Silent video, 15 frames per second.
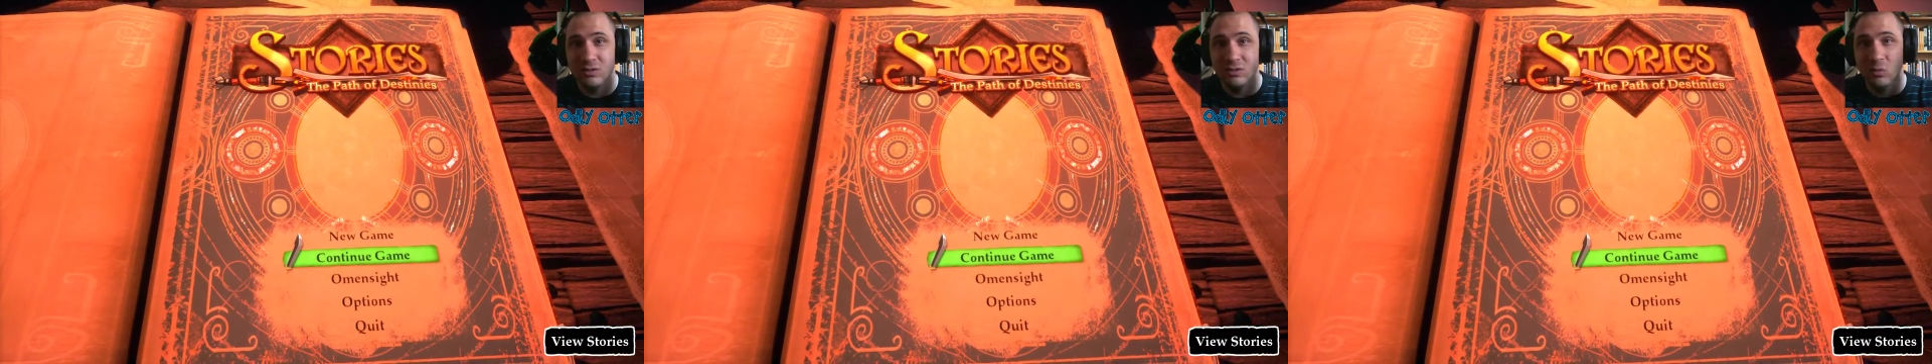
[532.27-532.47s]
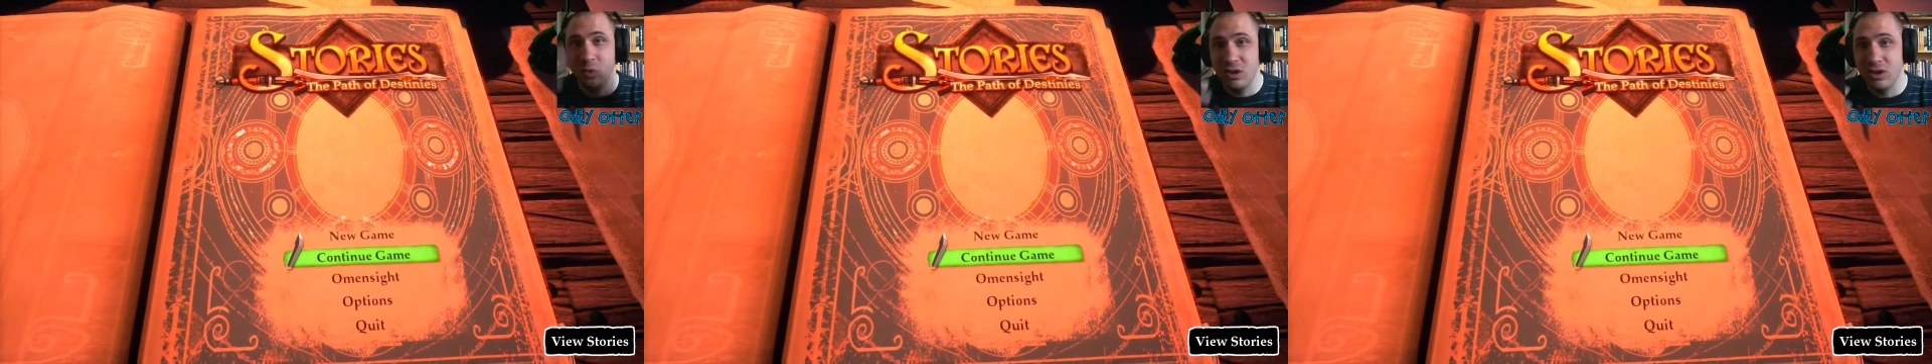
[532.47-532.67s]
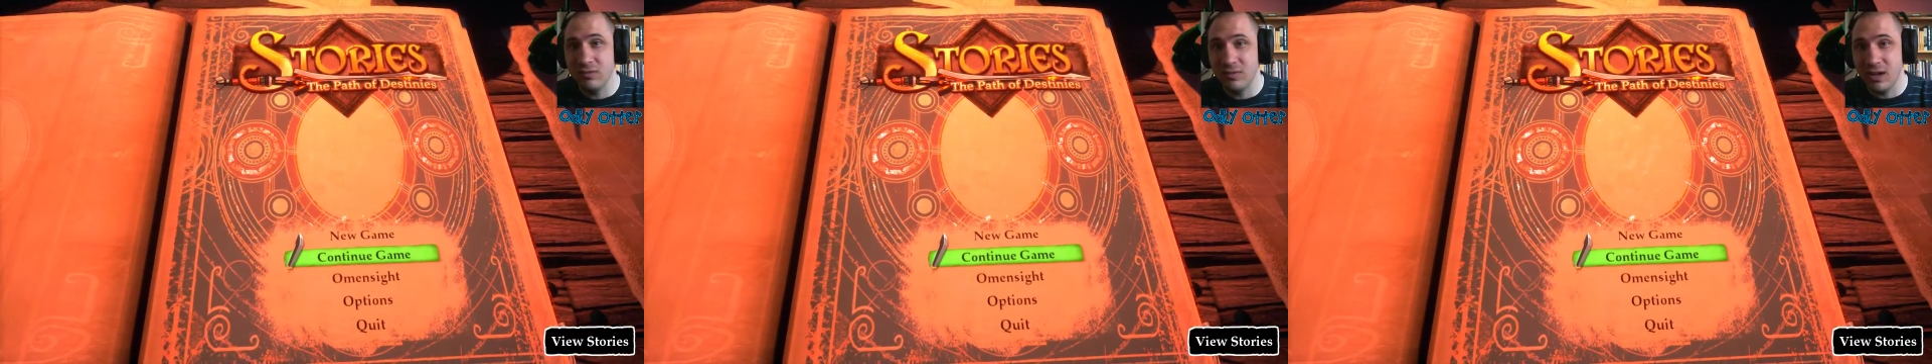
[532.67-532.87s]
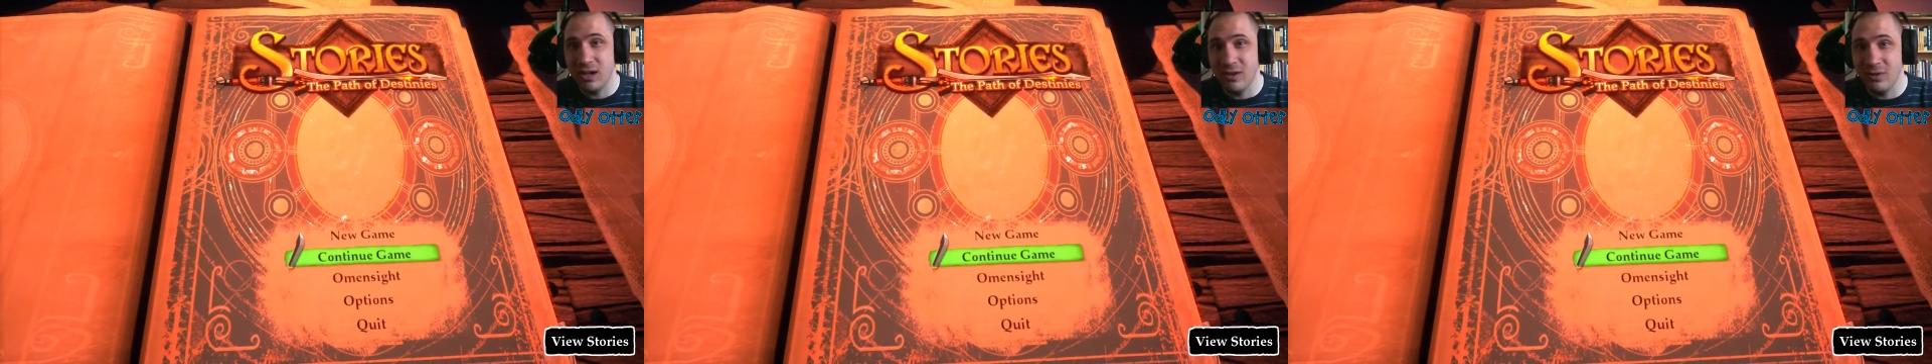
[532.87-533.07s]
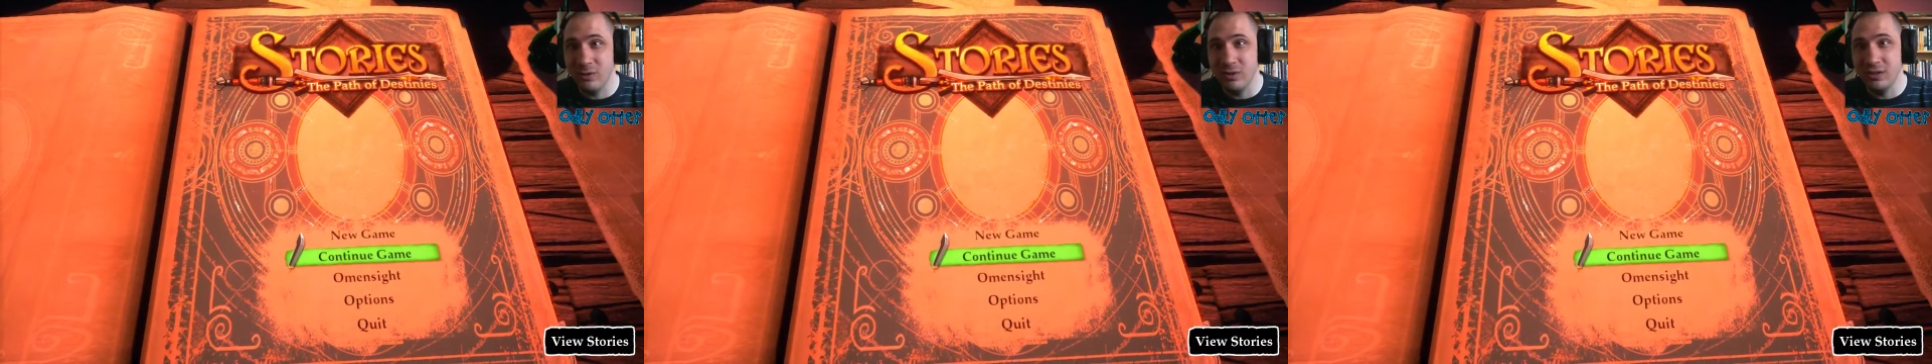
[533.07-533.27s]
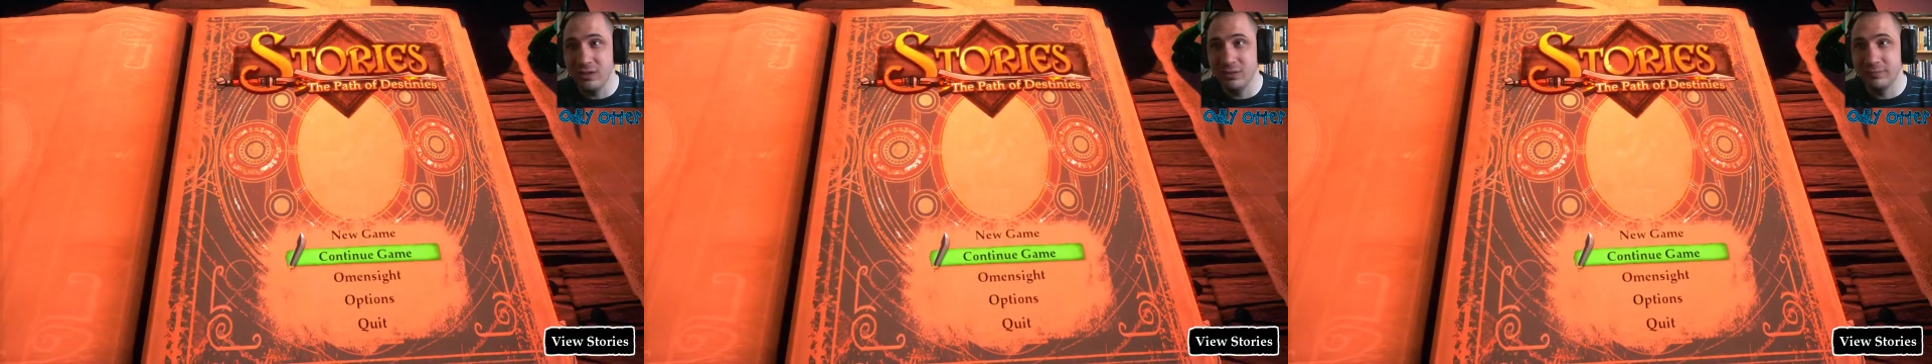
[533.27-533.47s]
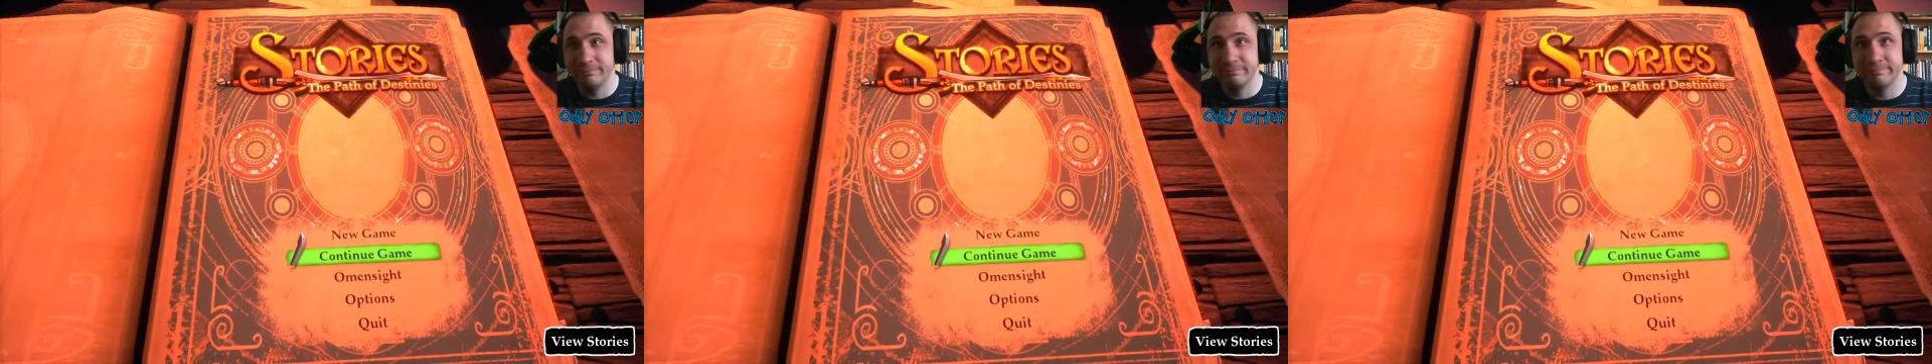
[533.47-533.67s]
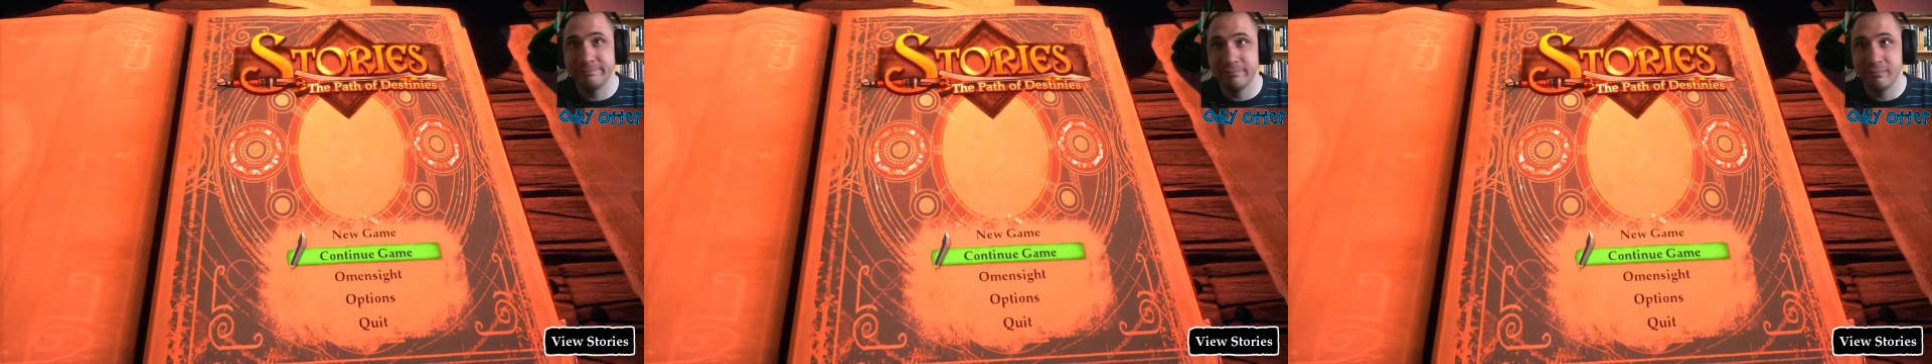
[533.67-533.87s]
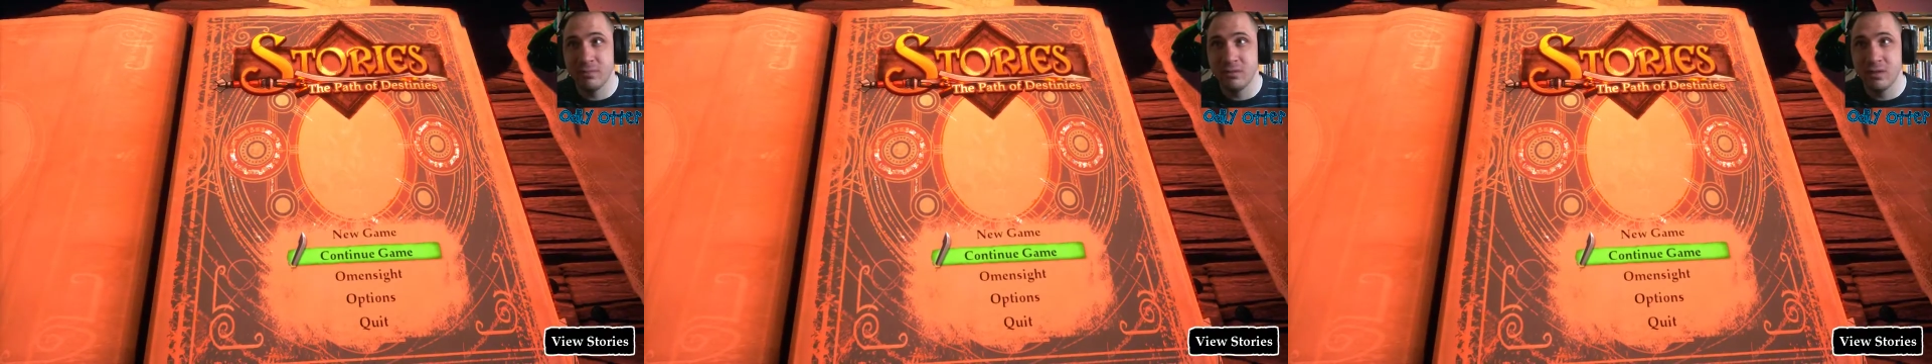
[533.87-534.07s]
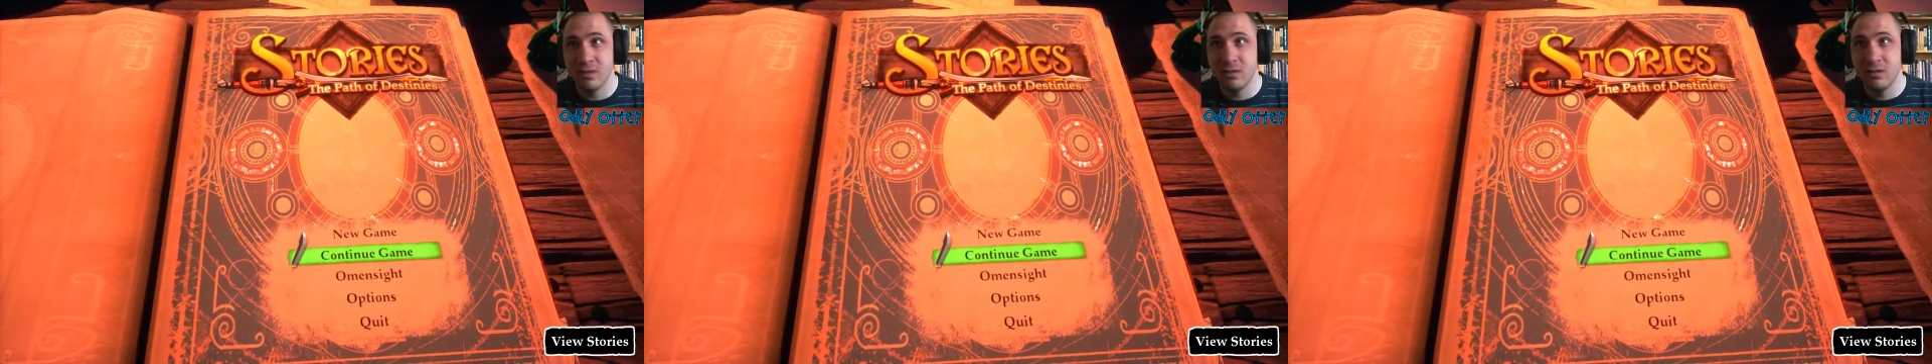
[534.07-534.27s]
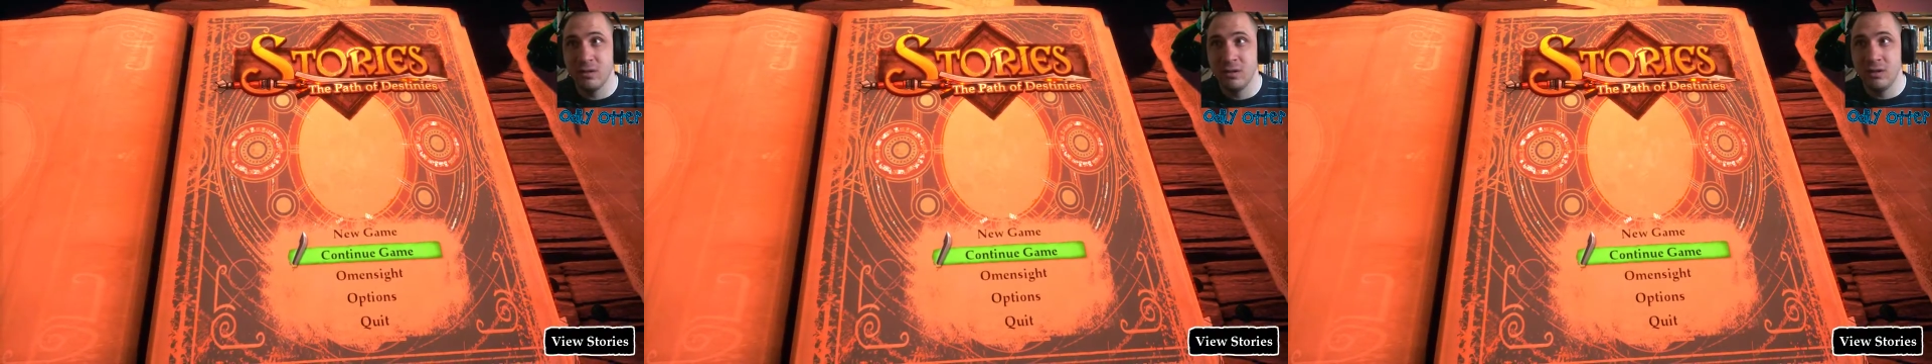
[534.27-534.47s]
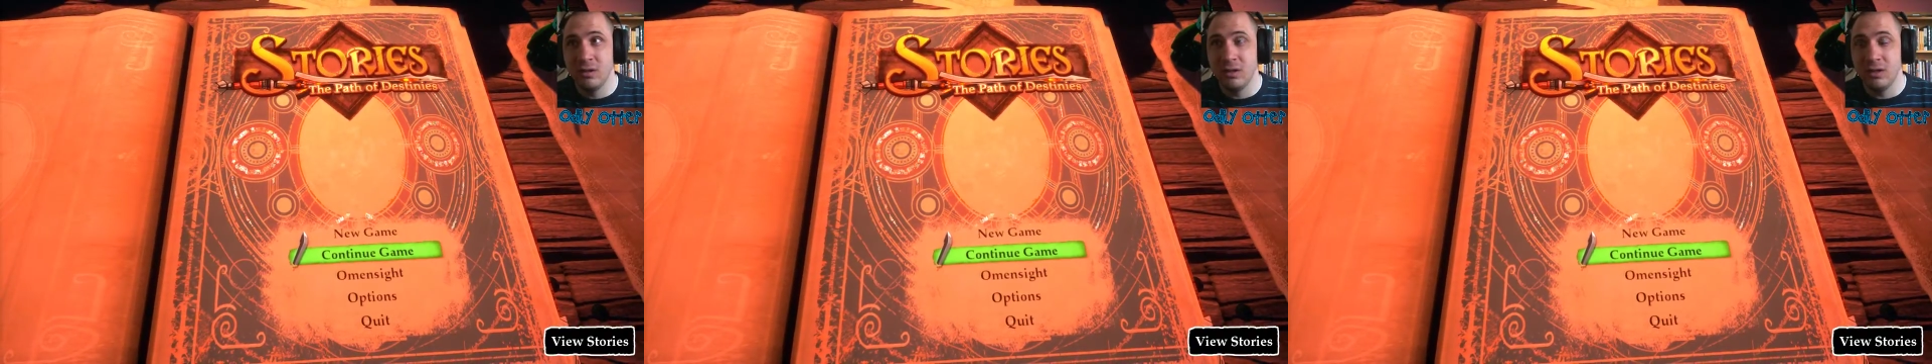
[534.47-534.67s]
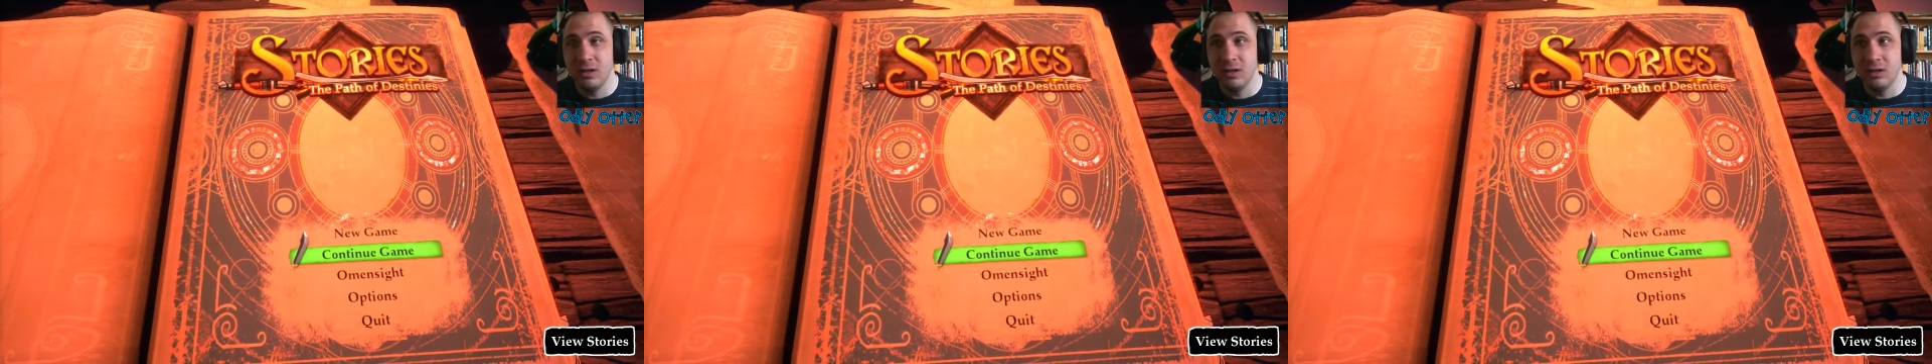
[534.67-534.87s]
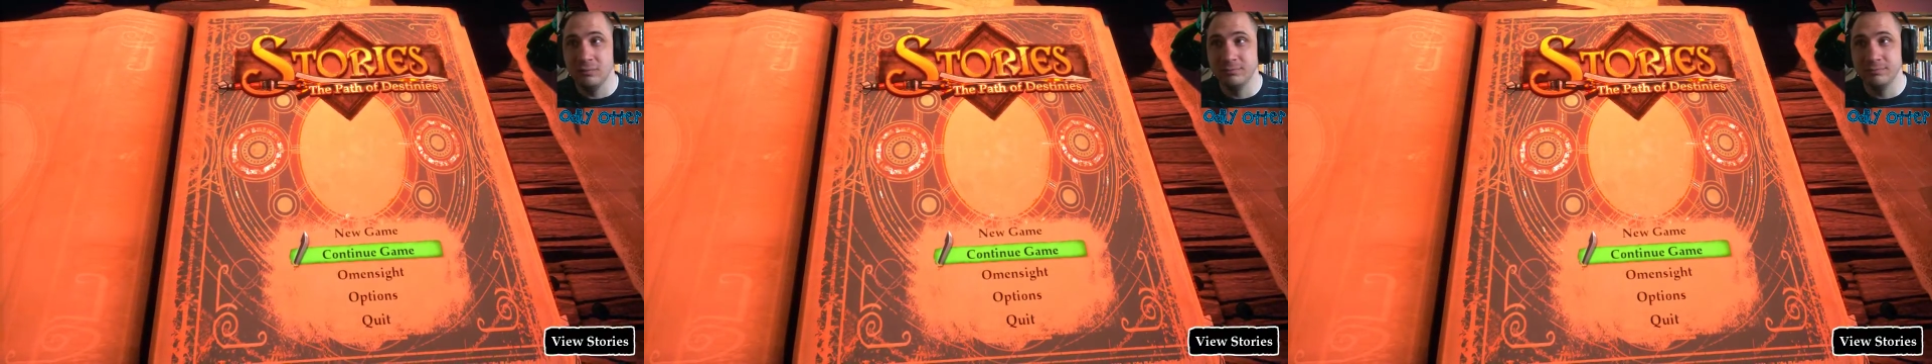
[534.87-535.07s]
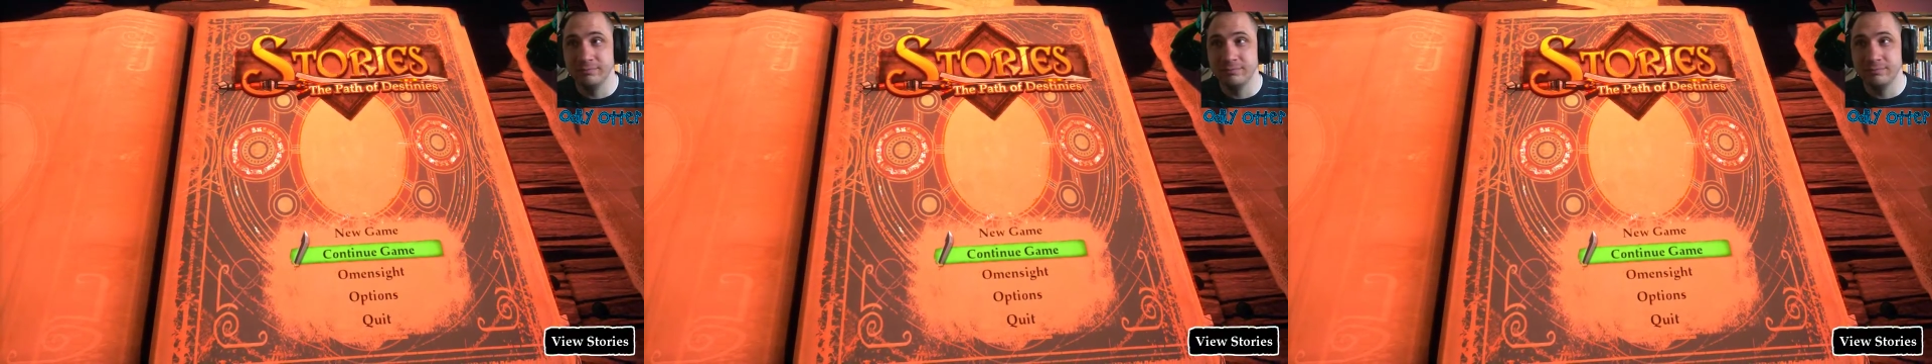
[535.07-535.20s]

one of our, I don't